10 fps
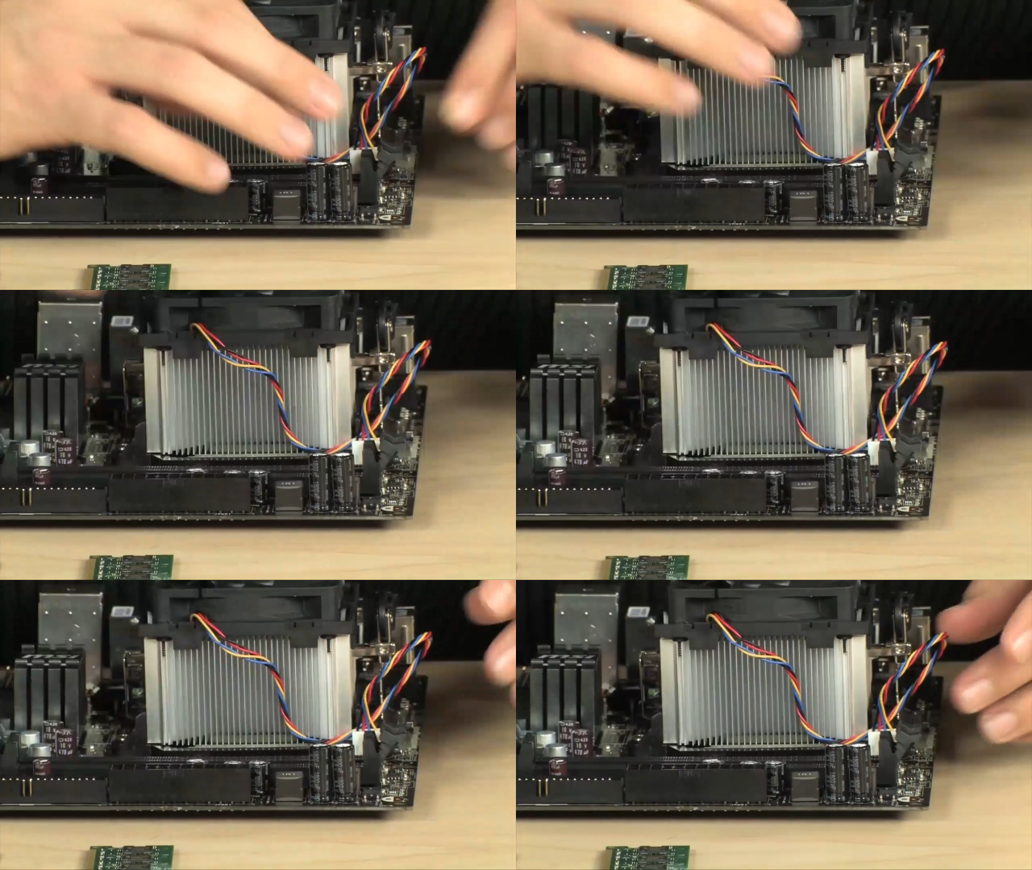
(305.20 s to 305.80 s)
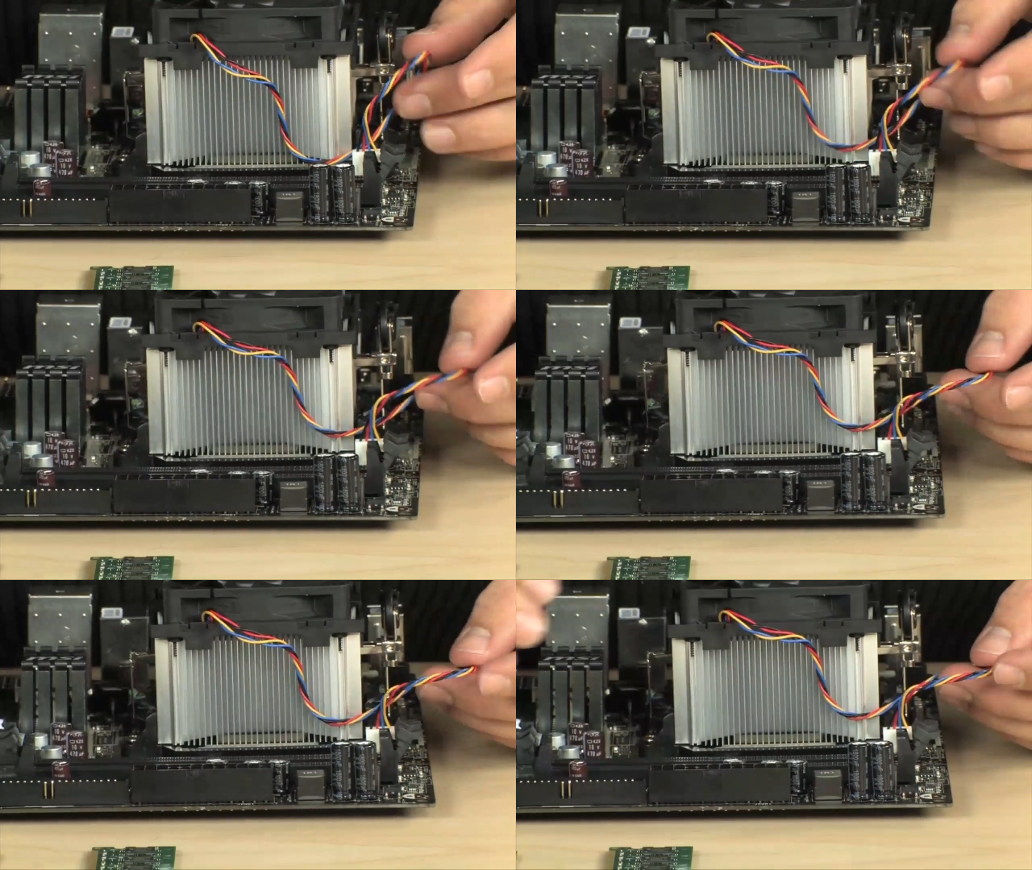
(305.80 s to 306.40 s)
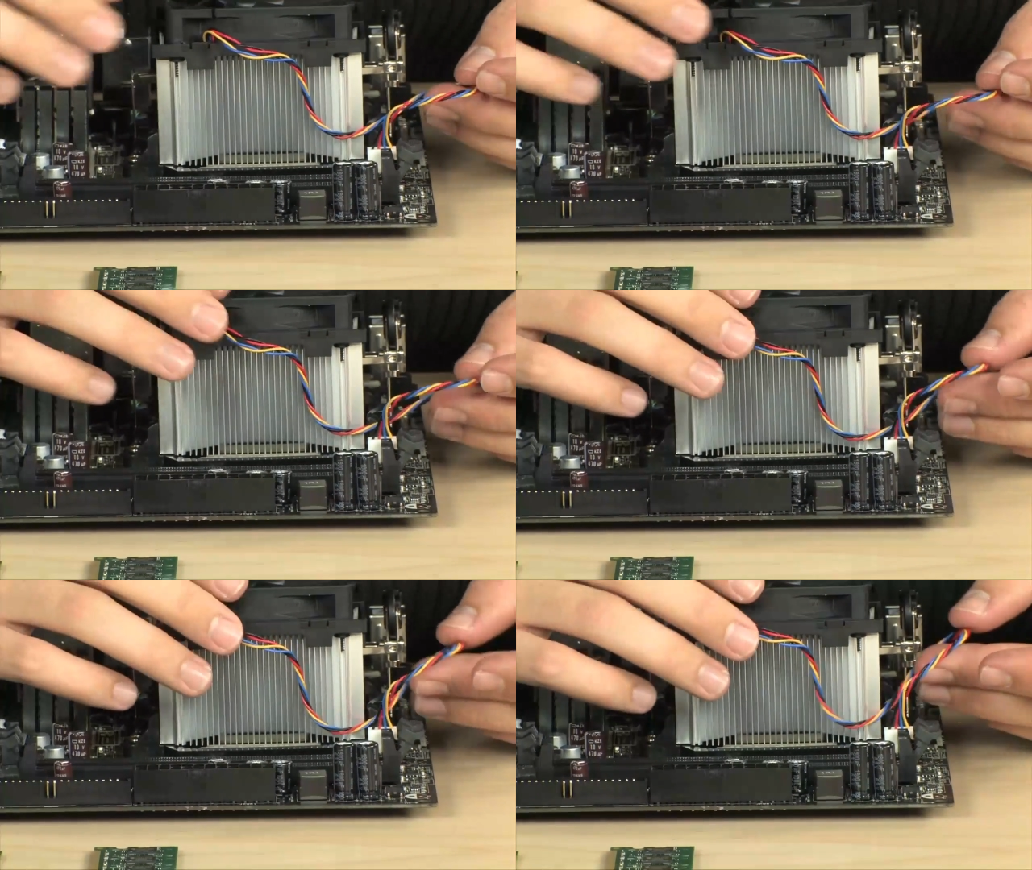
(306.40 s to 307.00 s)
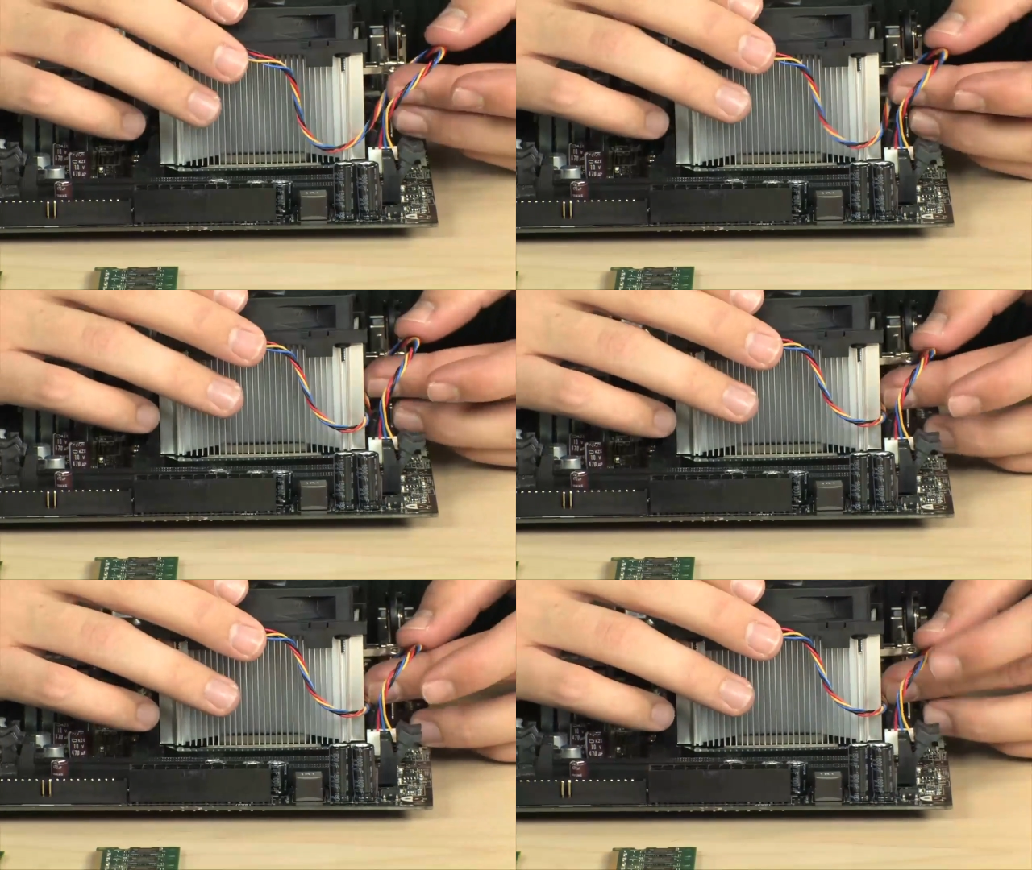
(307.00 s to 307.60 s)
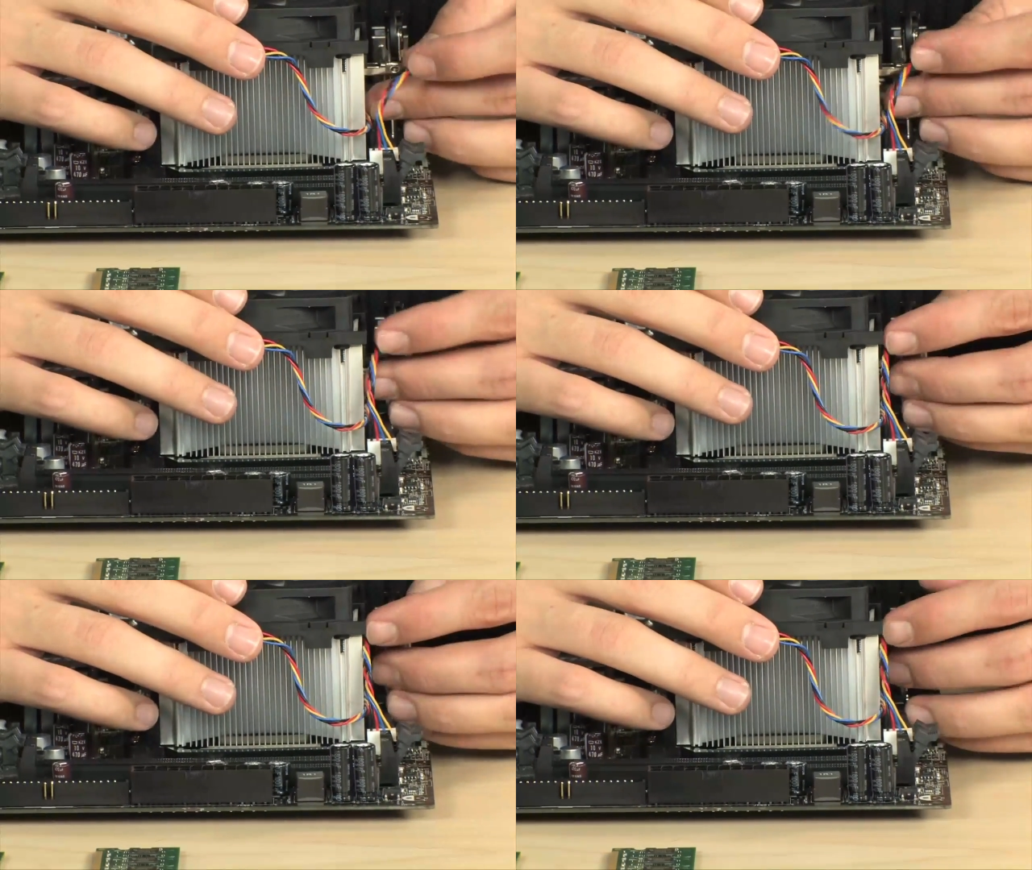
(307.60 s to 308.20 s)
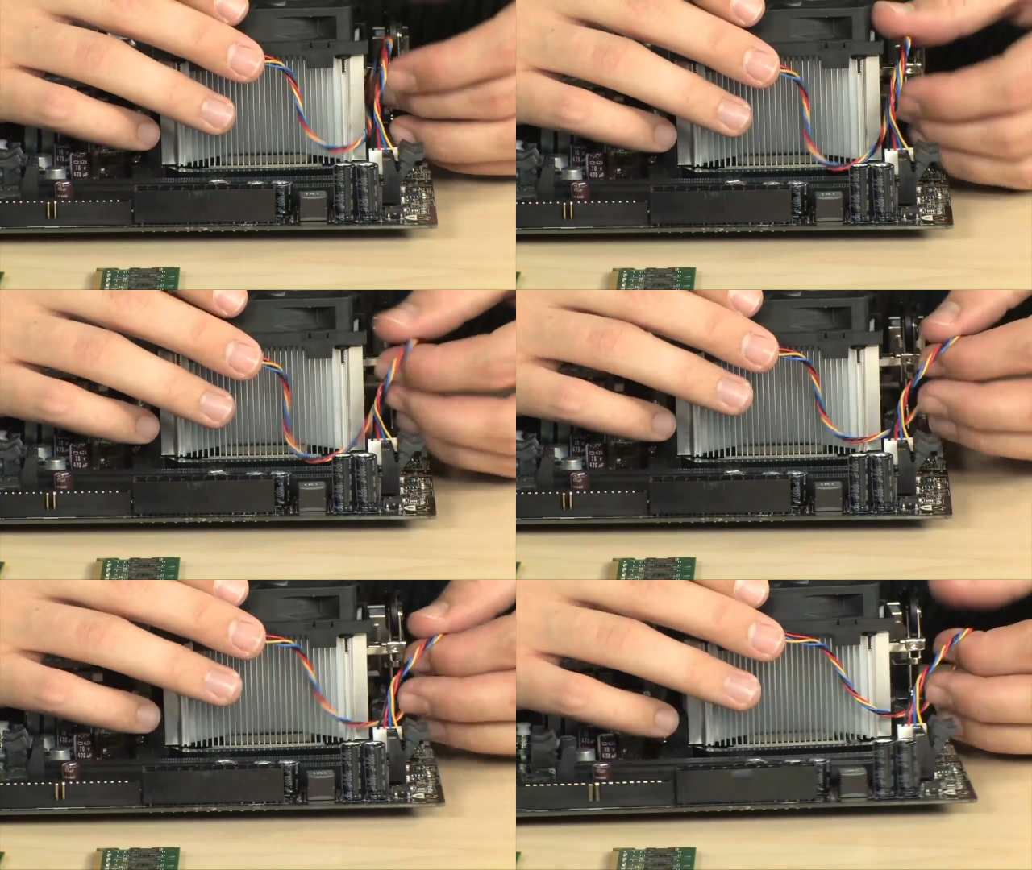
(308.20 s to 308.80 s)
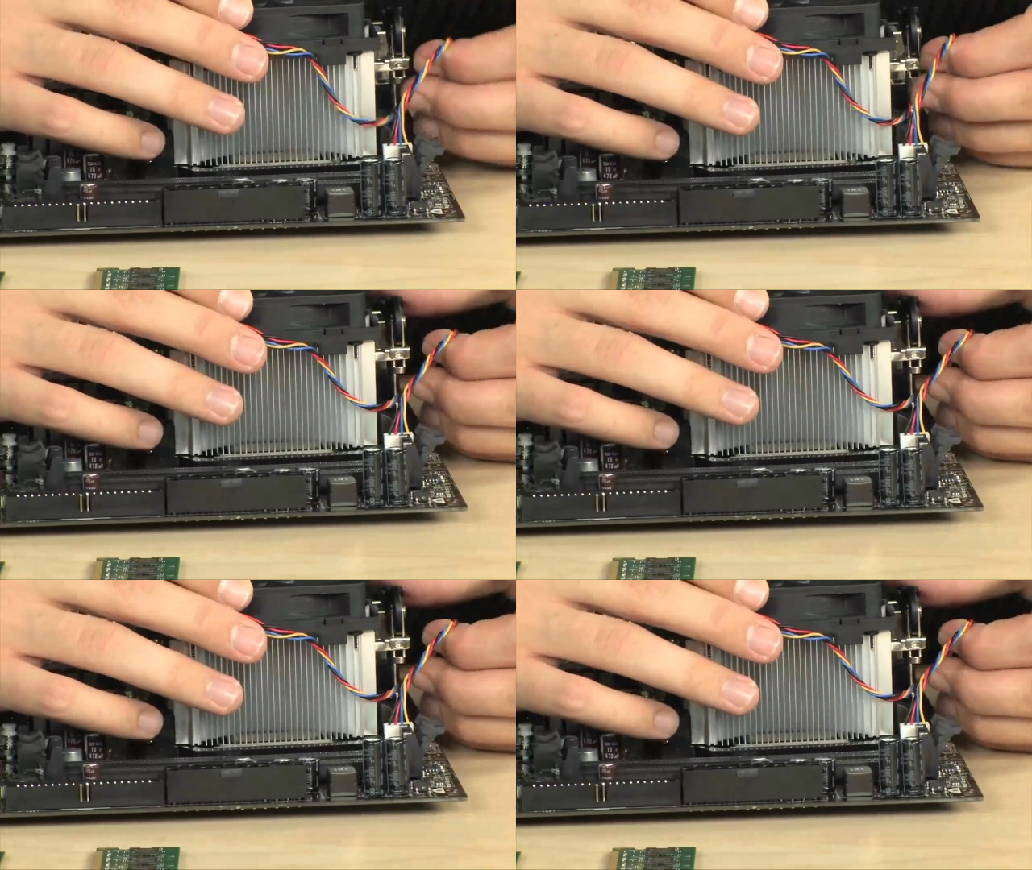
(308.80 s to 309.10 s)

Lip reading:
No face is visible, so there are no lips to read.